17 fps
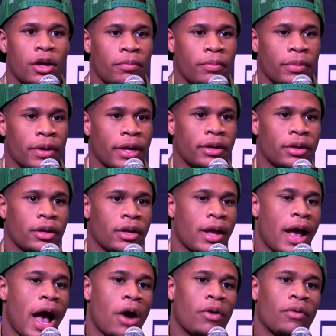And
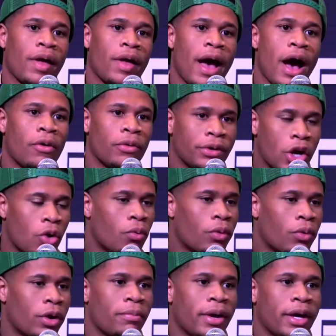I don't
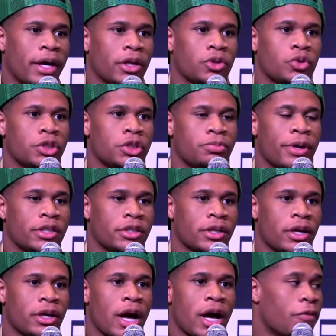want to make it through this press
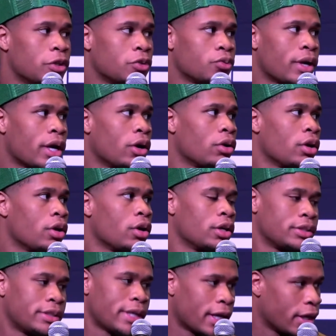conference without
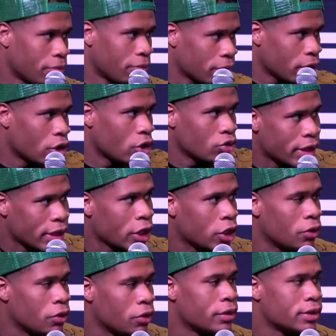telling him, you know, thank you
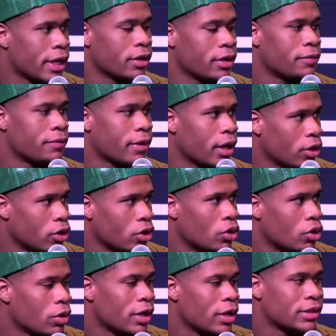for taking the fight, you know,
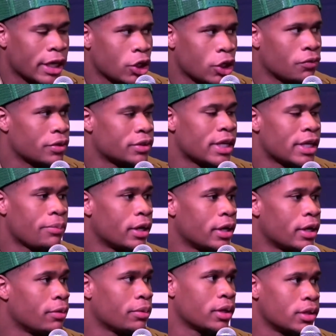thank you for stepping
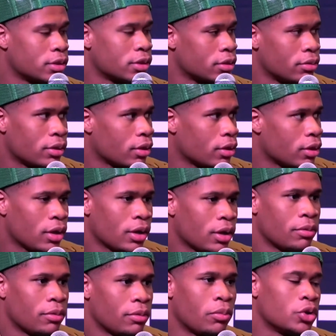up, because
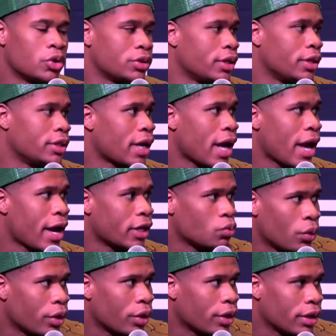most of these guys
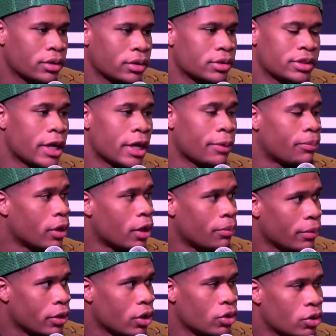wouldn't step up, you
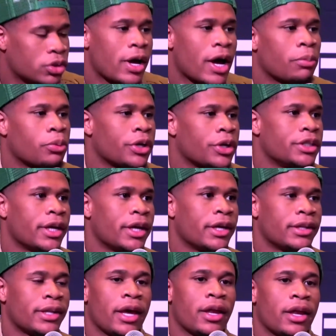know, so I appreciate
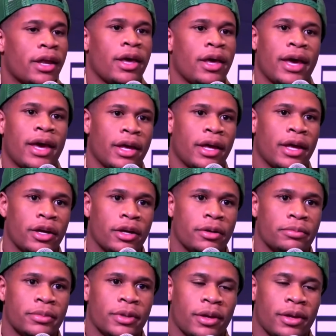that.
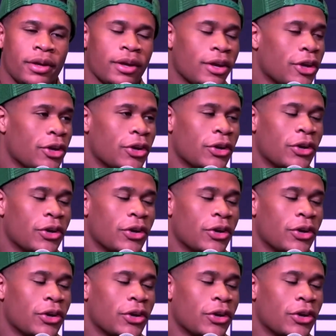And, you know,